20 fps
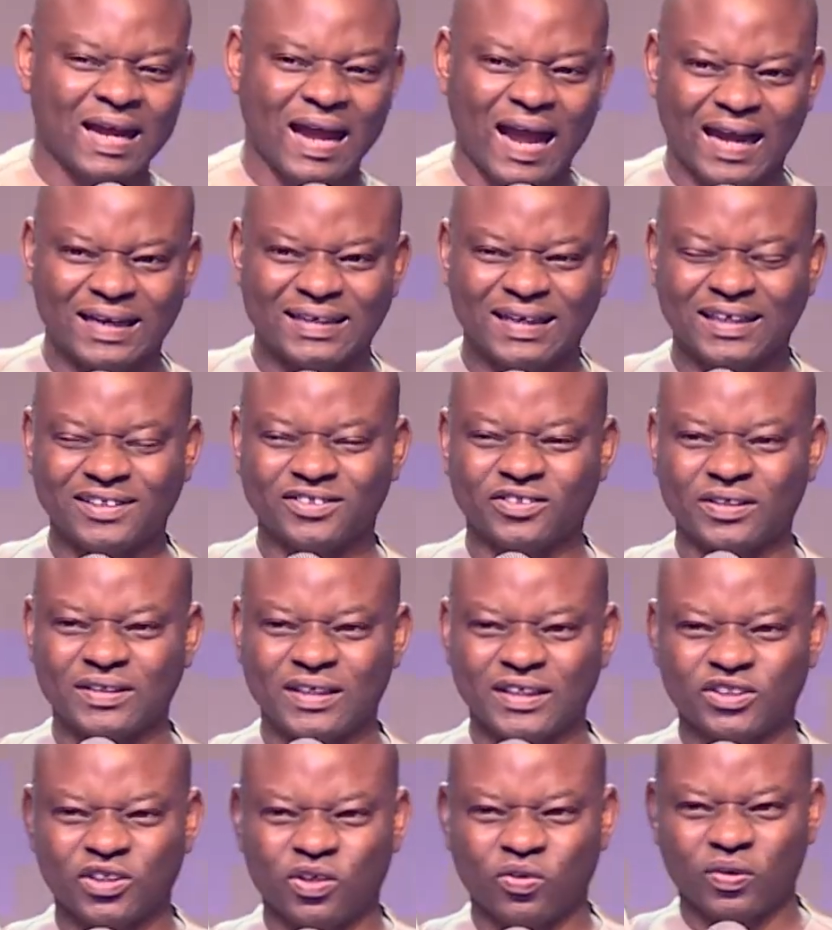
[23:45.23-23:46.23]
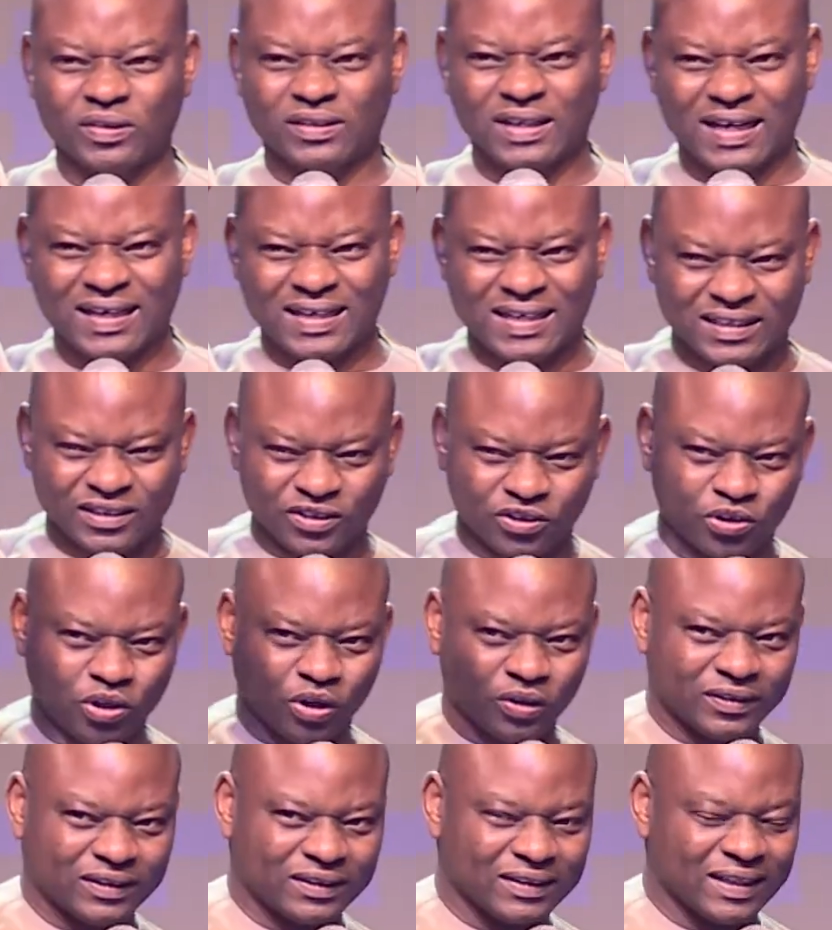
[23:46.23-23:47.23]
and that suggestion was like a
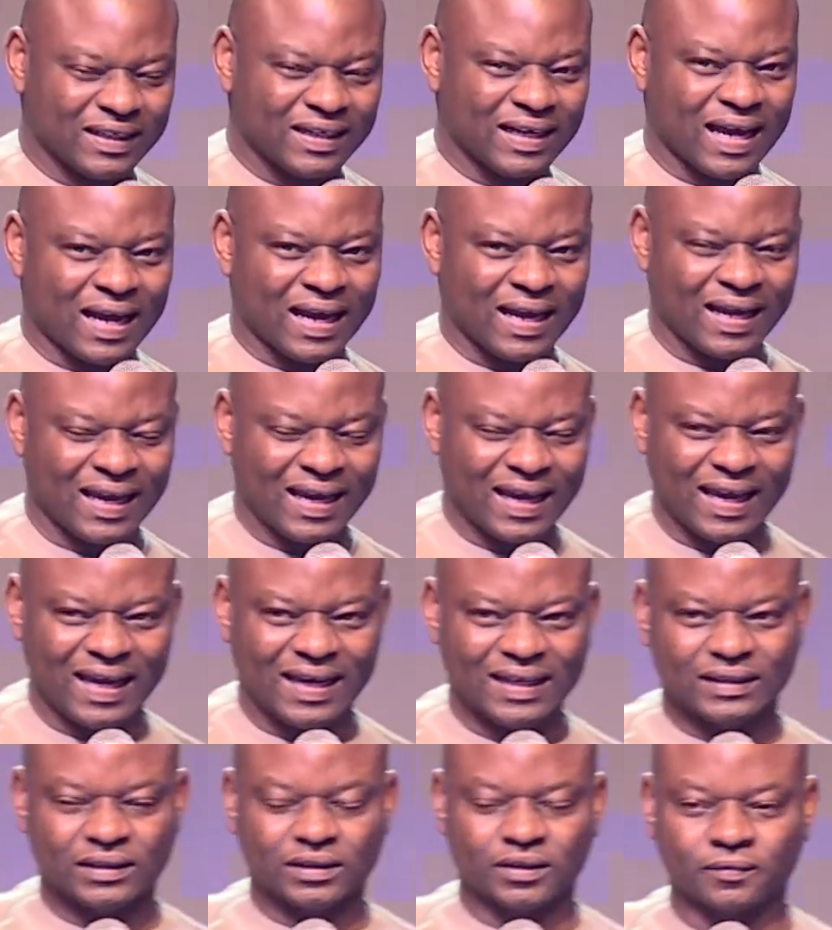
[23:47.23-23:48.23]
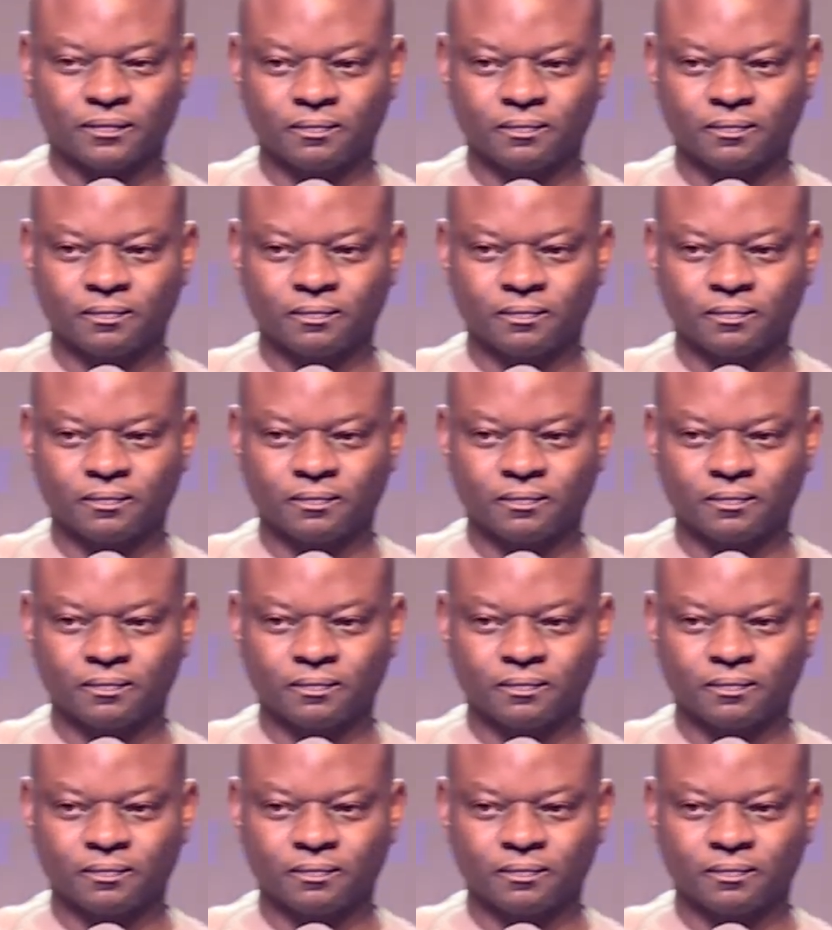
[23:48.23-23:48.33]
dot in her head.